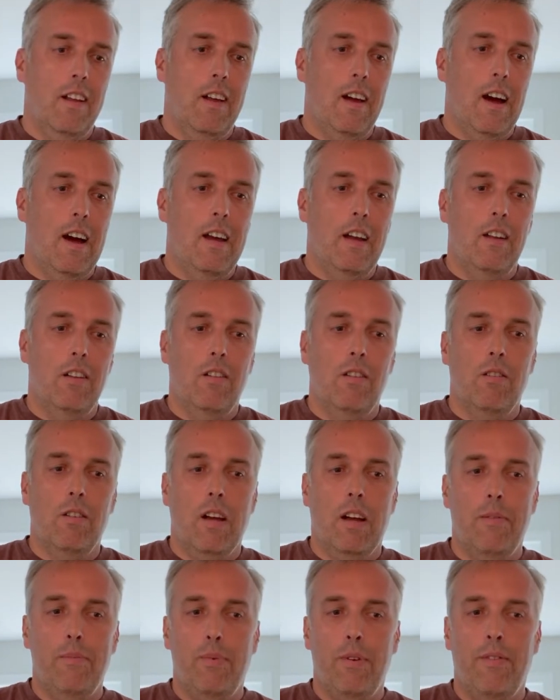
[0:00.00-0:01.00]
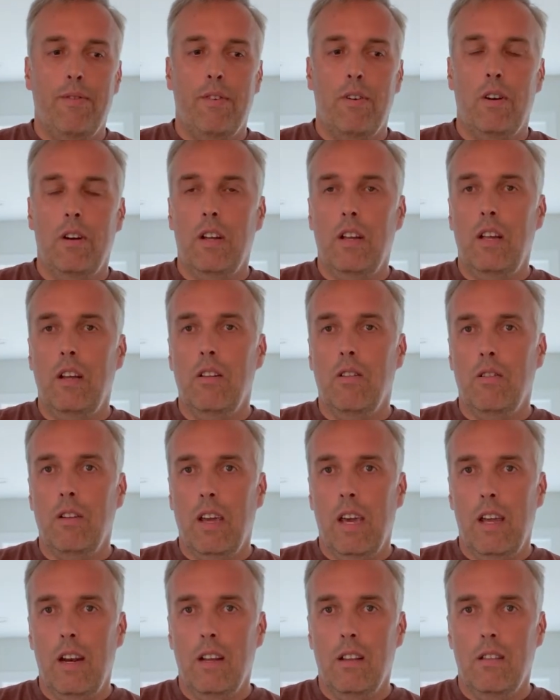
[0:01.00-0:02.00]
I prefer
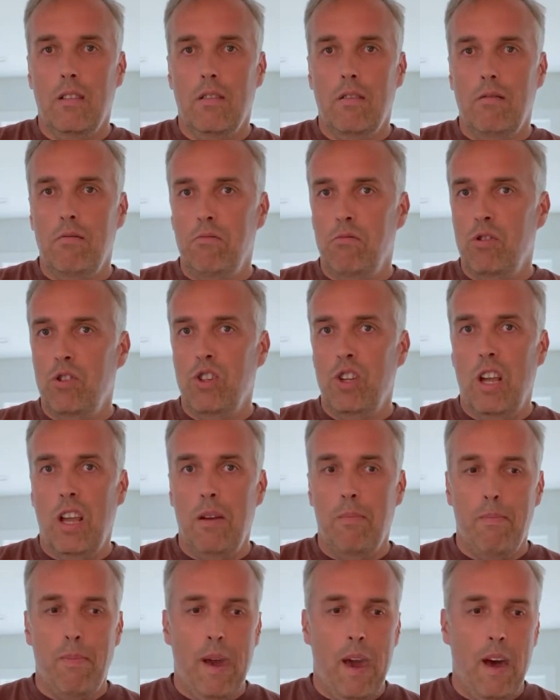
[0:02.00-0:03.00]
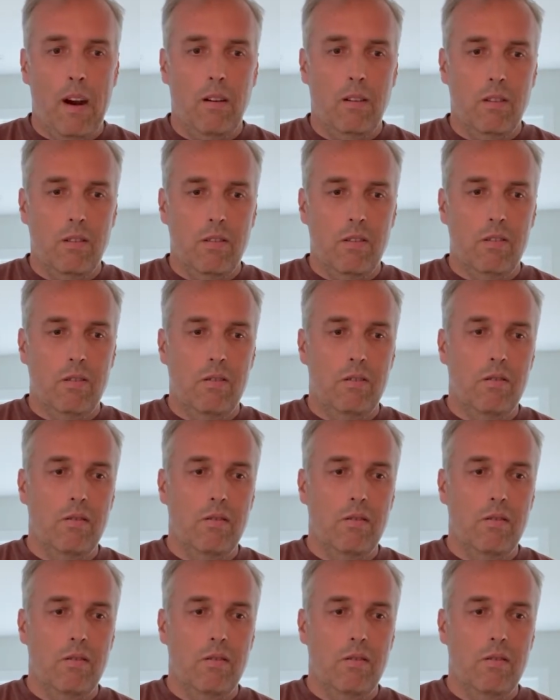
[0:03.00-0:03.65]
elongated shape paddles.